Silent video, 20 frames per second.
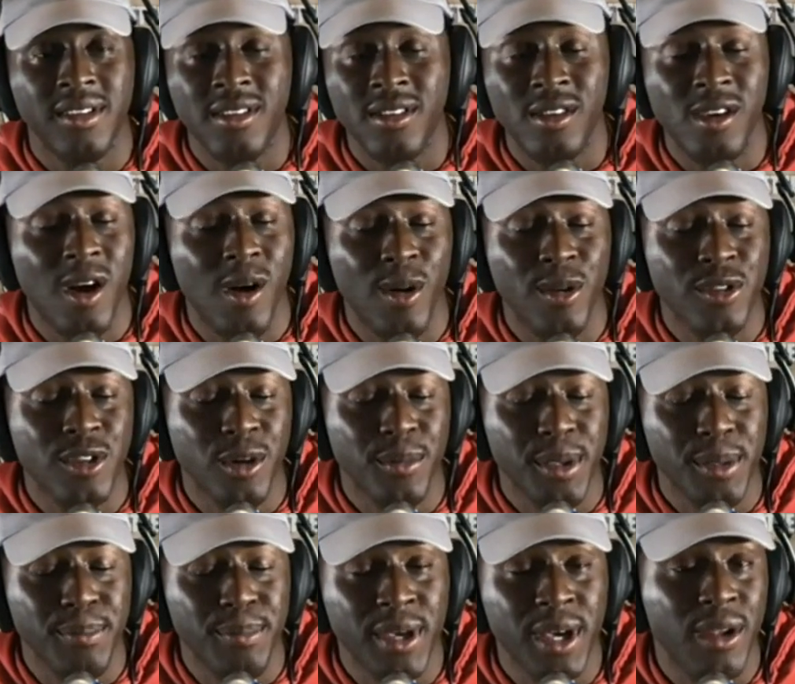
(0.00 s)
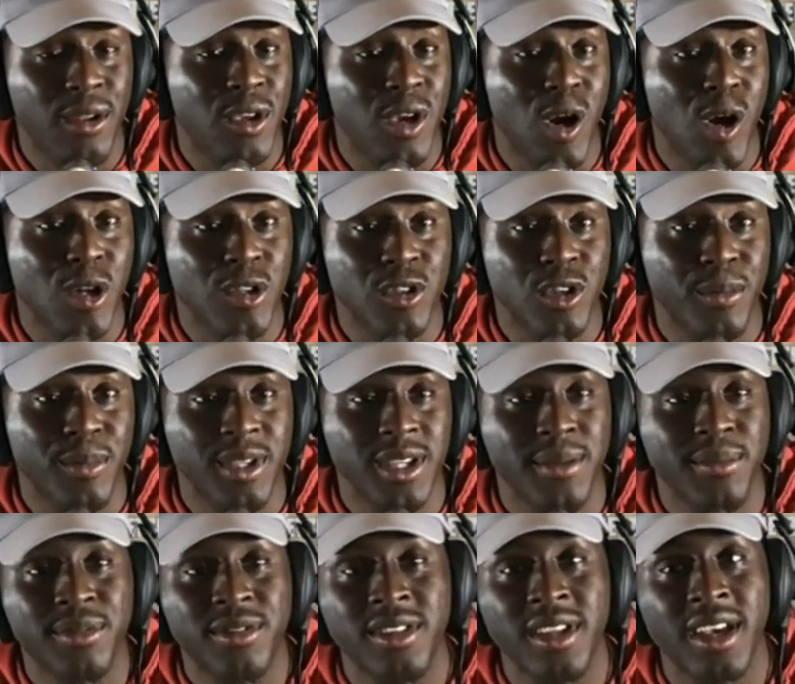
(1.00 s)
You're always going to be bitter. You're always going to be
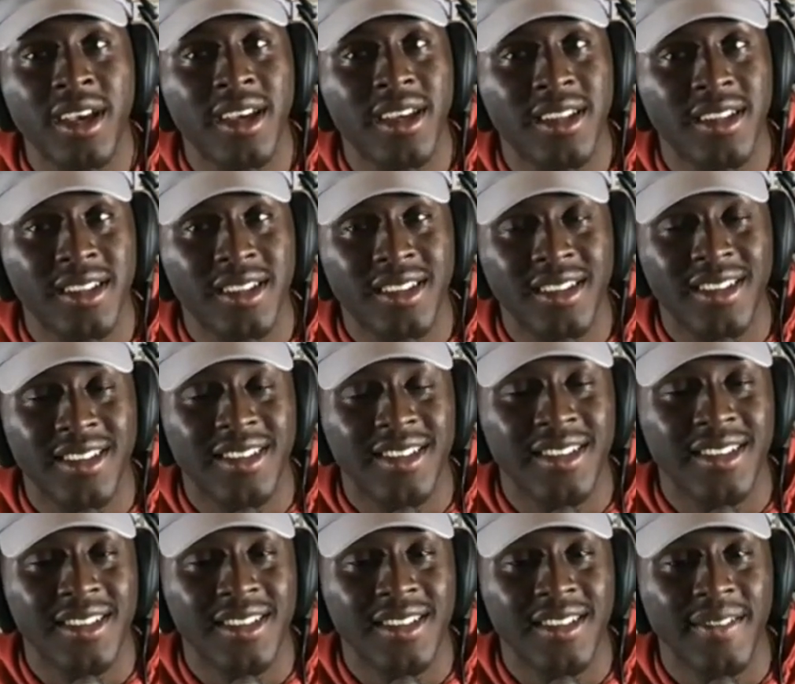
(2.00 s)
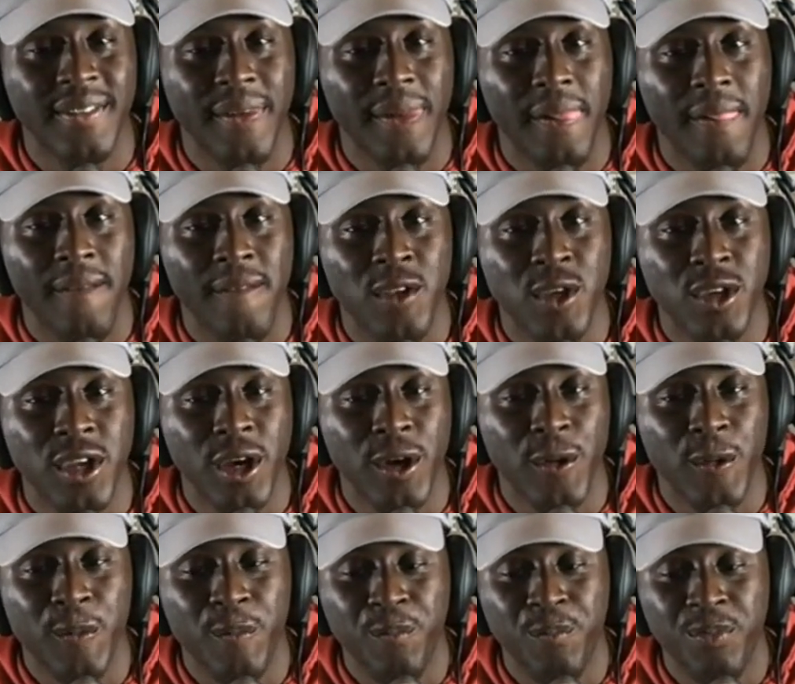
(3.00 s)
upset. You
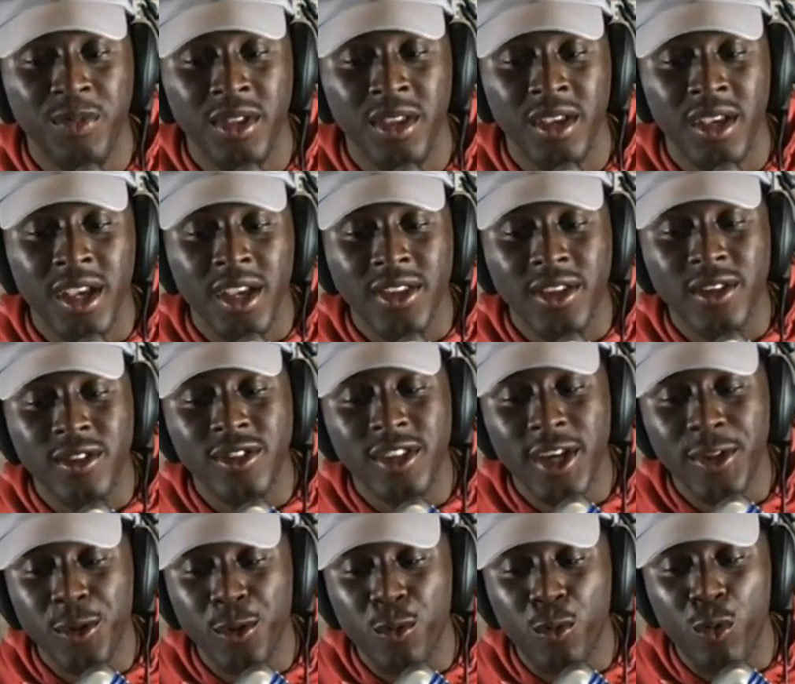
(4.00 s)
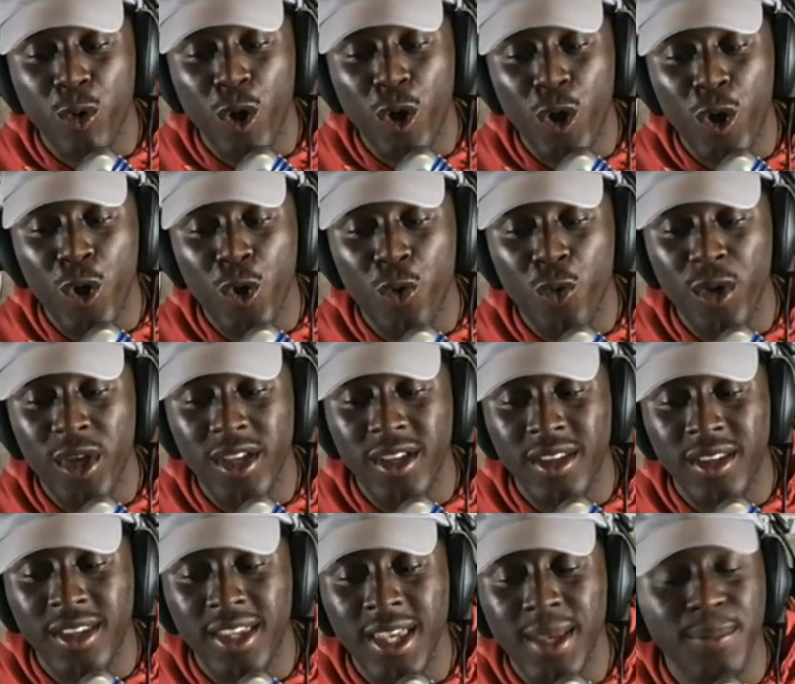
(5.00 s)
know? There's nothing wrong with
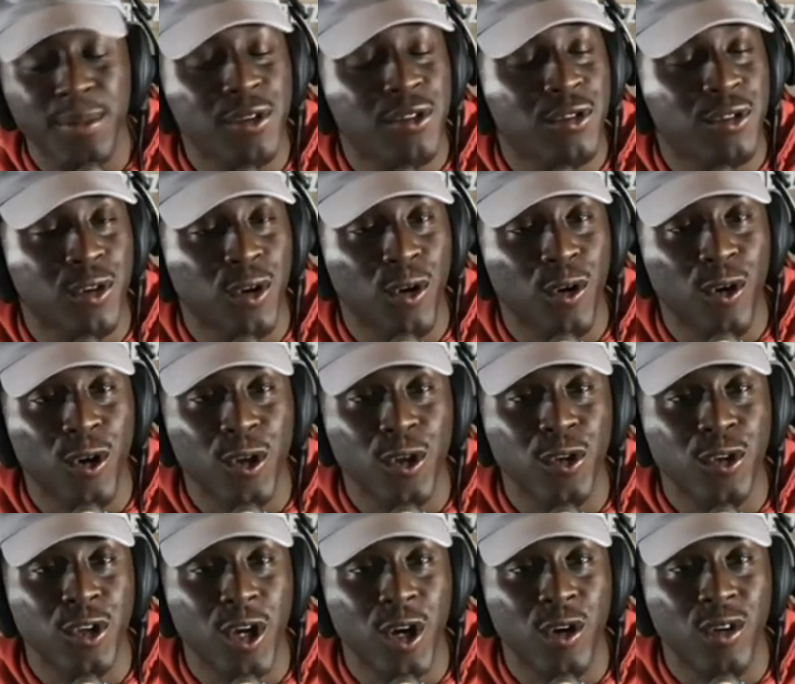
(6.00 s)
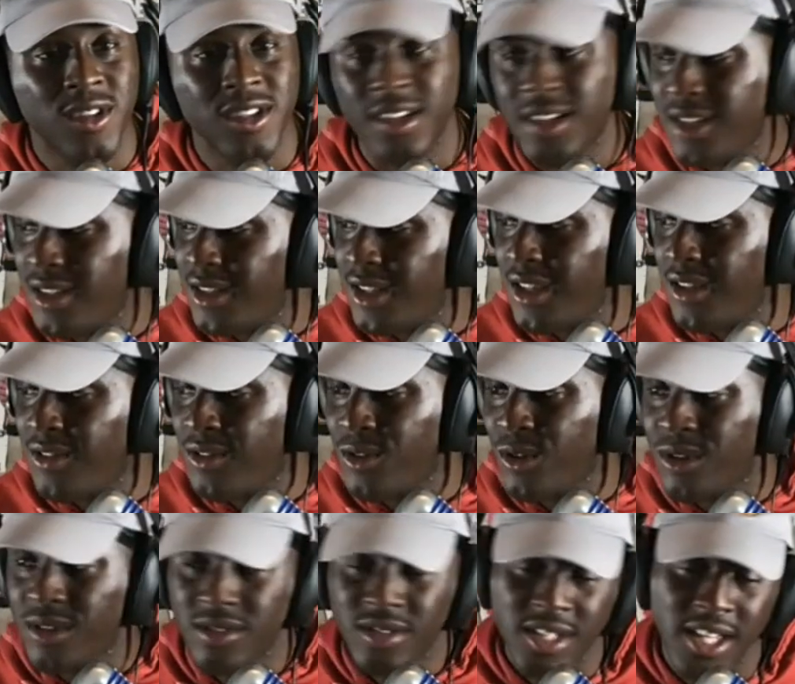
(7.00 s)
keeping score, you know, looking next
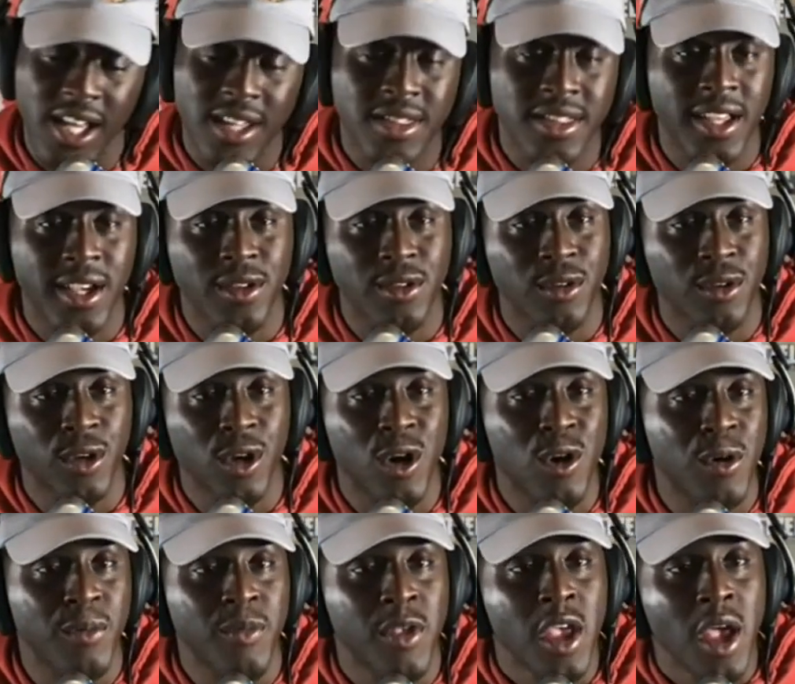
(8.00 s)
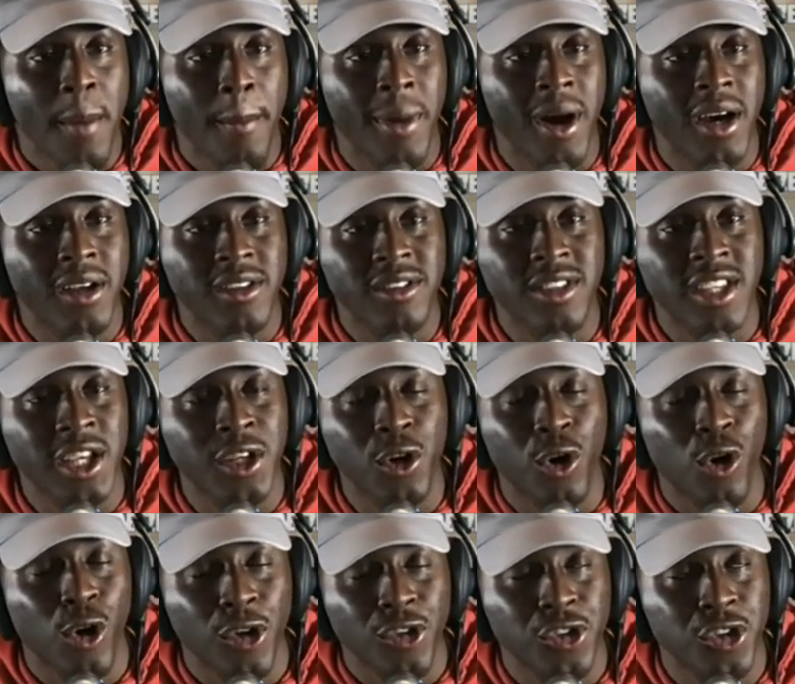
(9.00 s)
door to see how things are going. But understand,
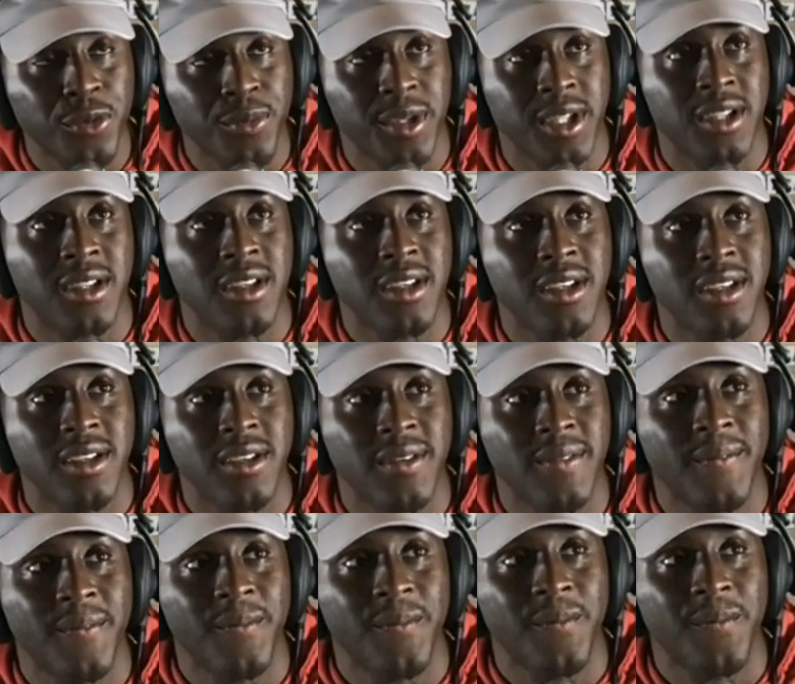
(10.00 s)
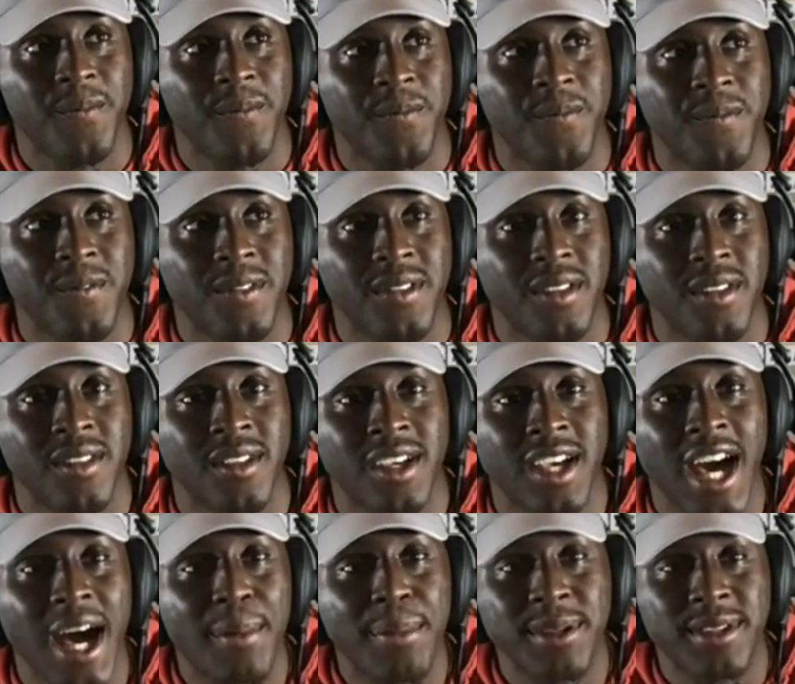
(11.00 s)
ultimately, the
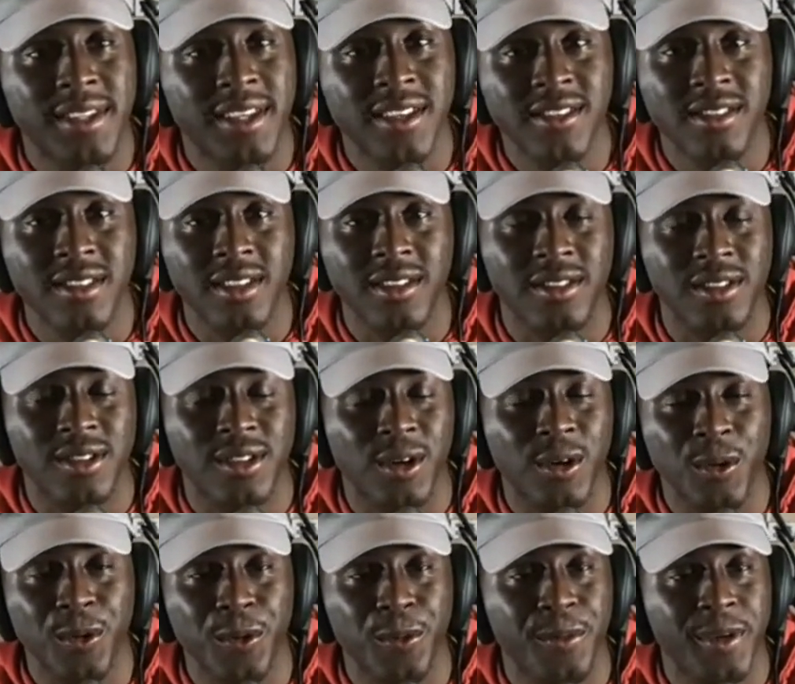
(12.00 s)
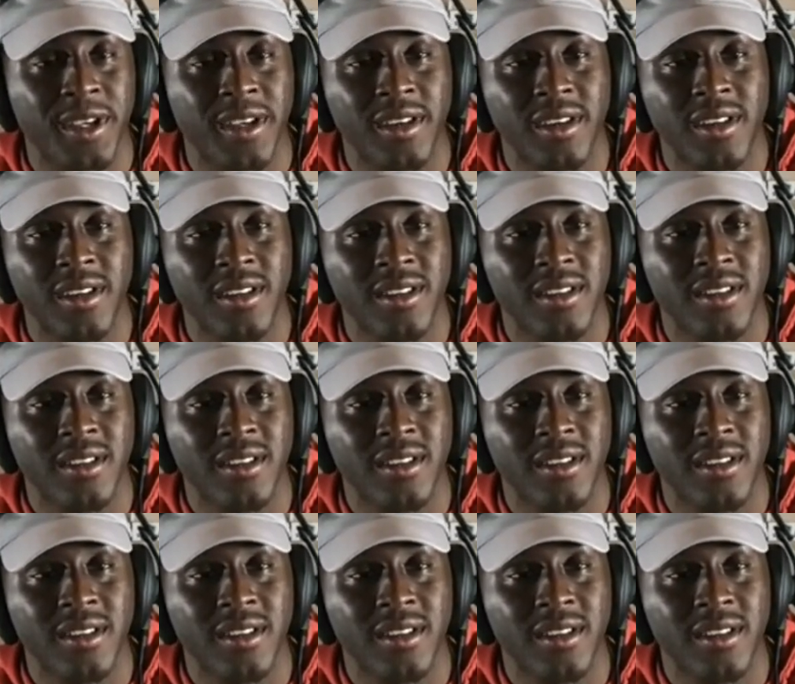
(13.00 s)
competition is internal, man.